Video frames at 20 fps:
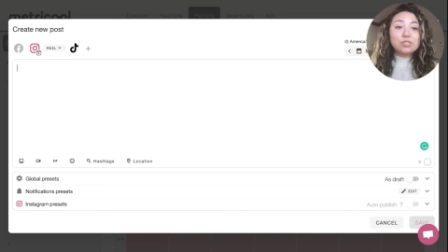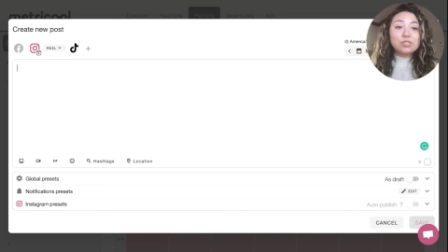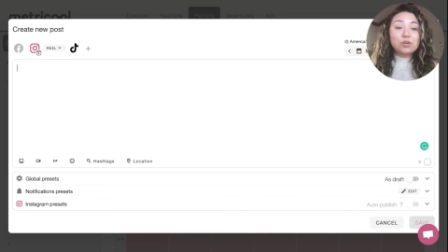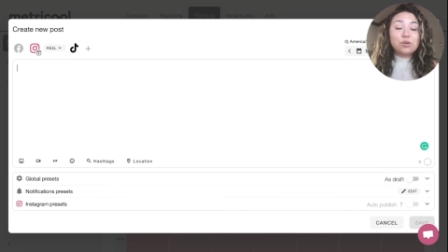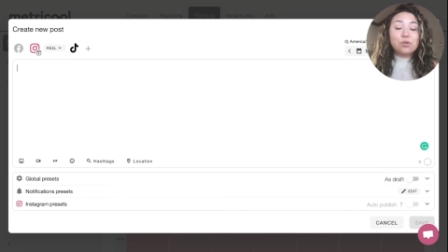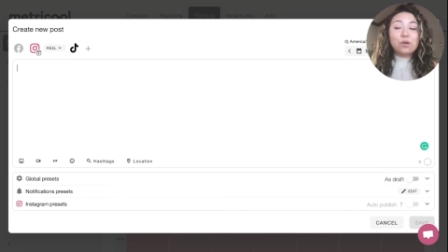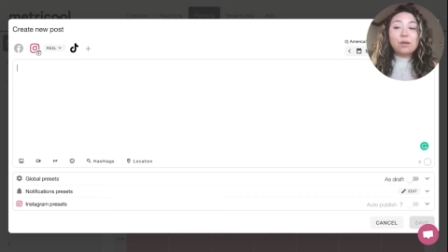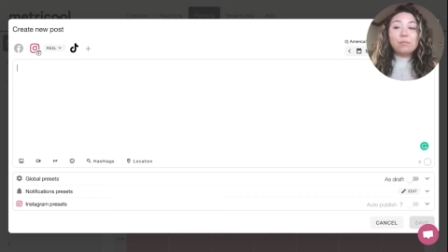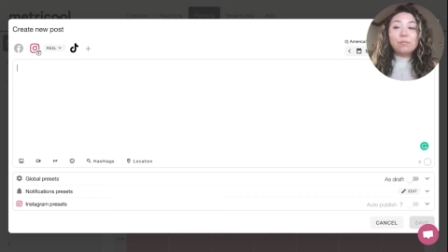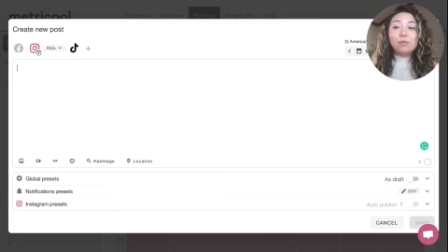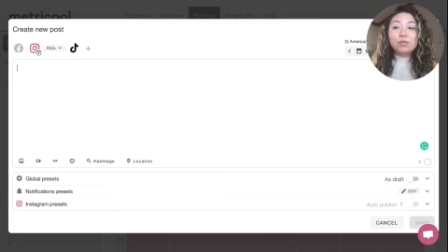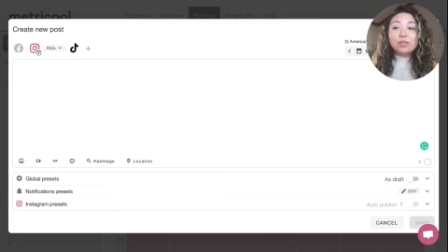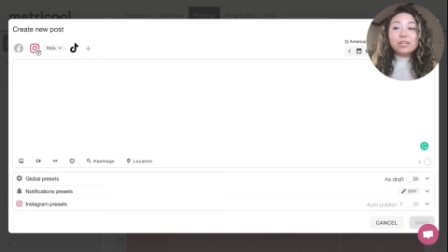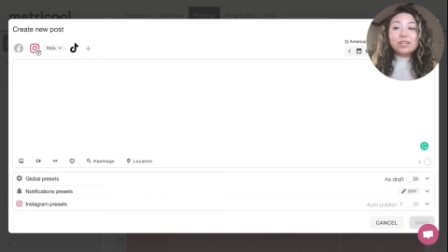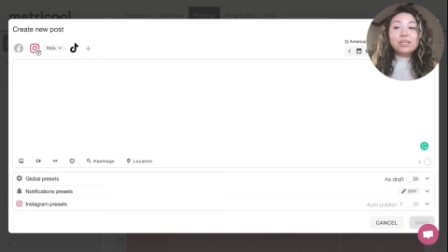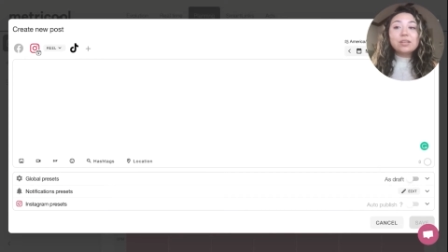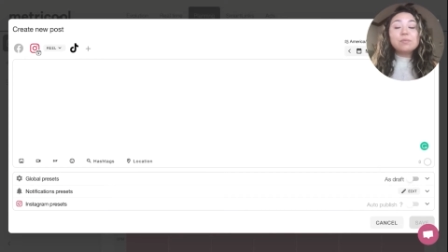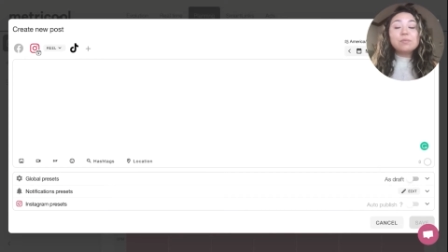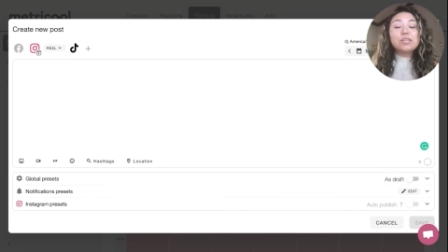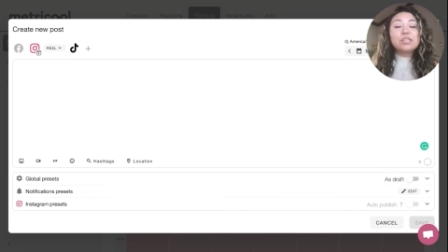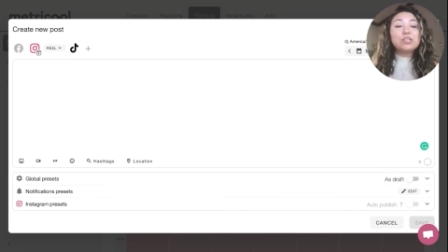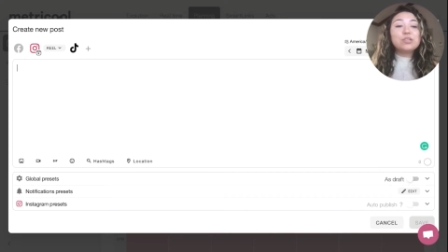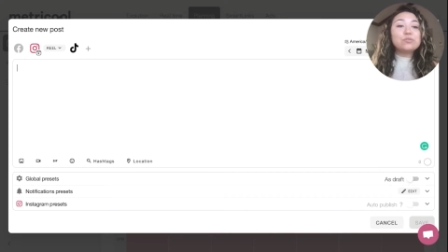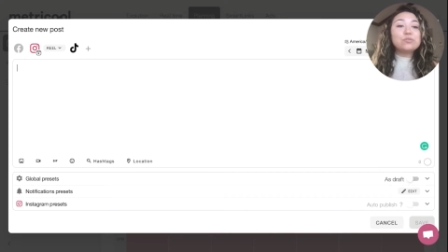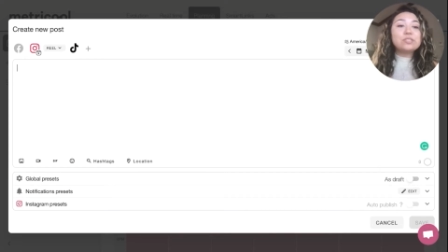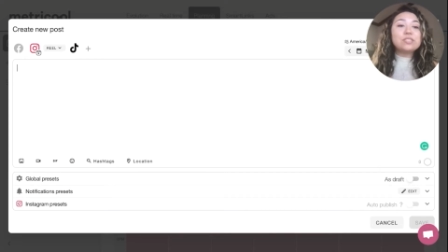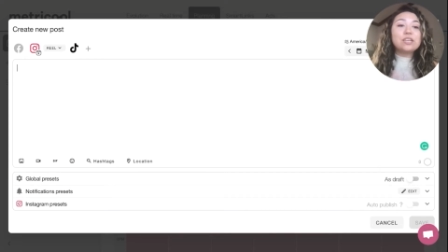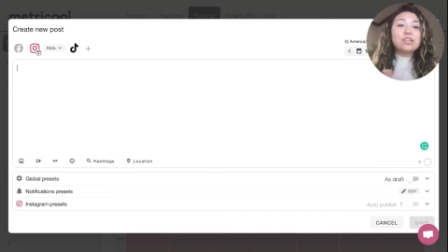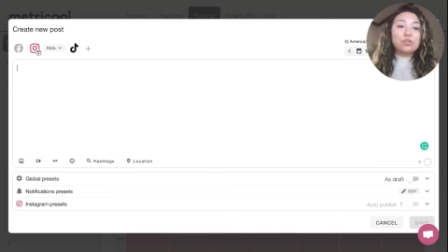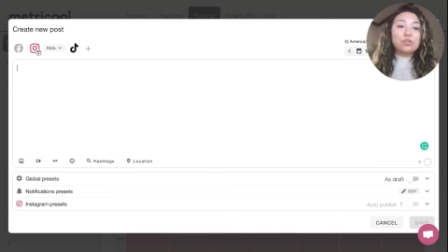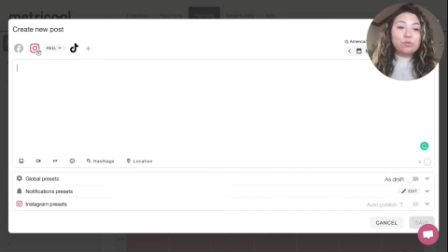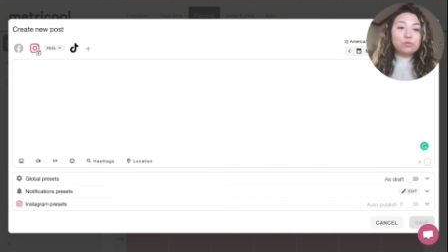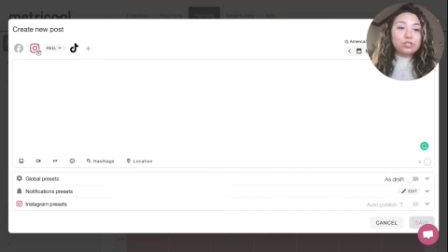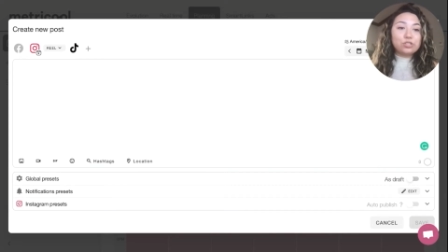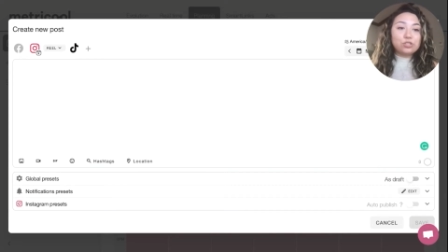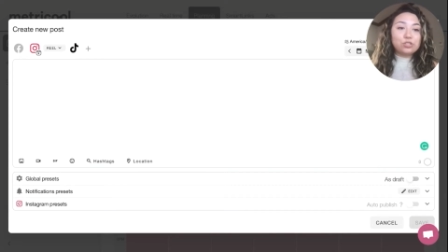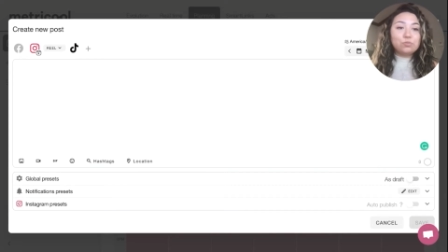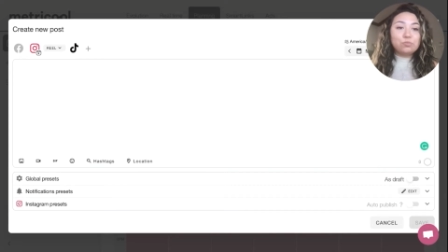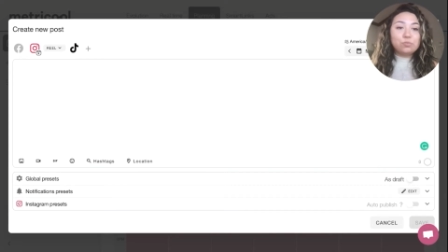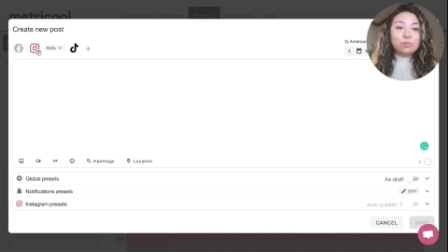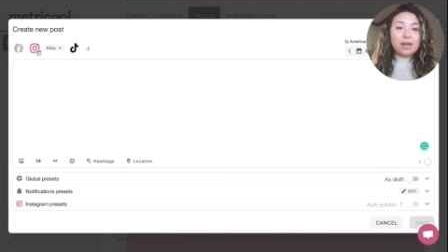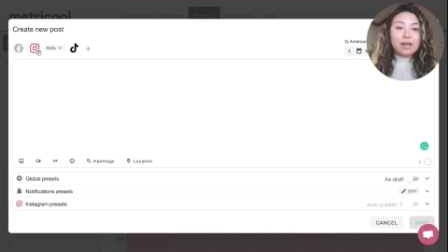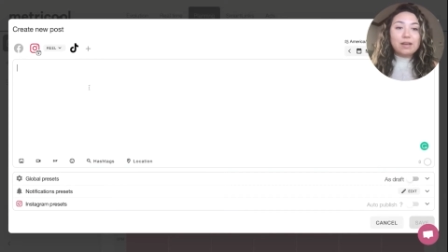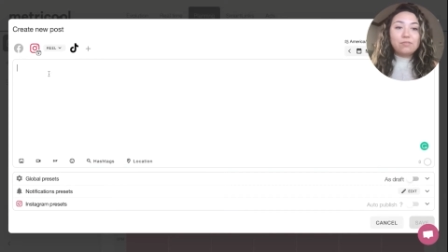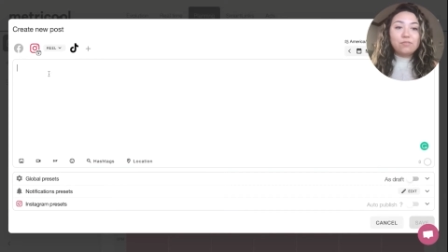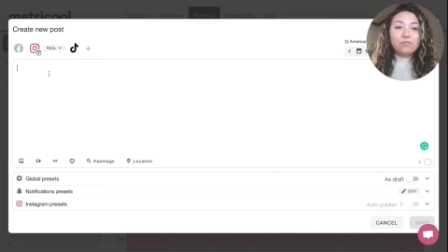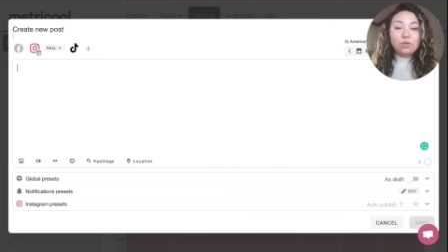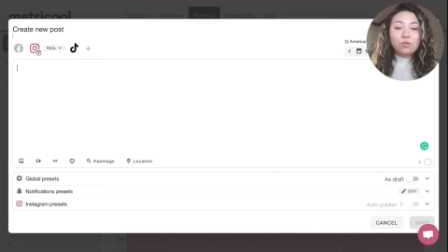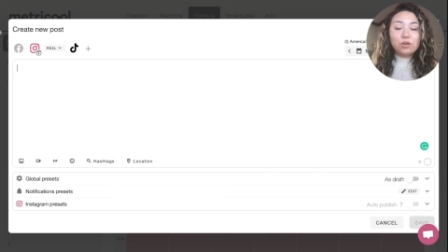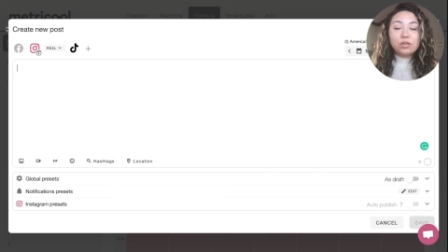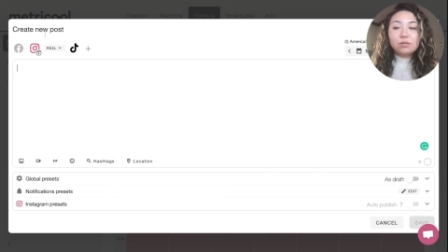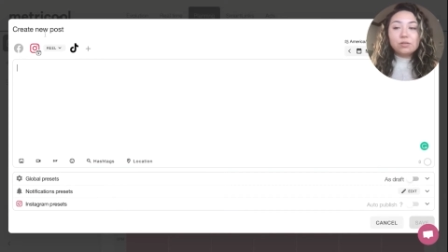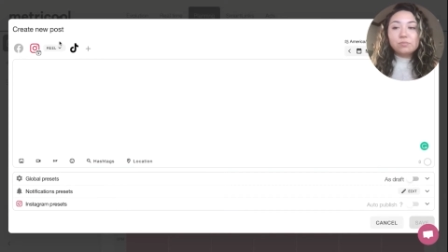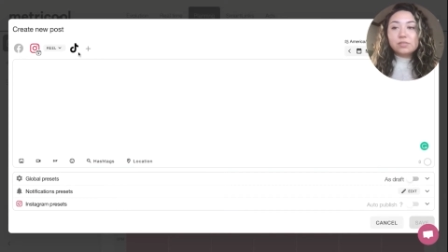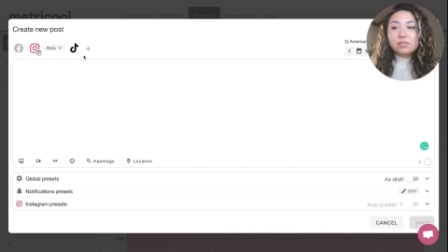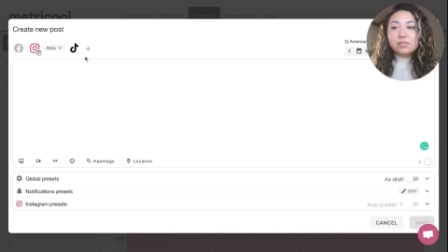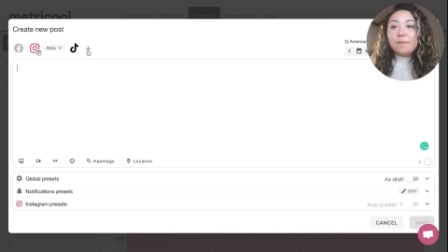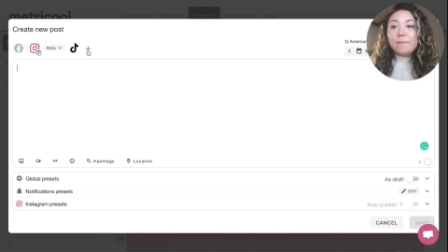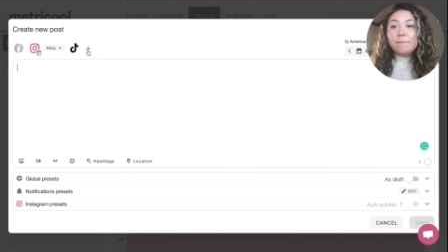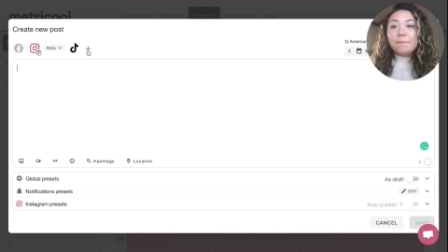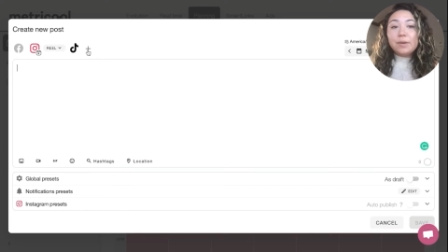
so I'm only gonna be using those two platforms.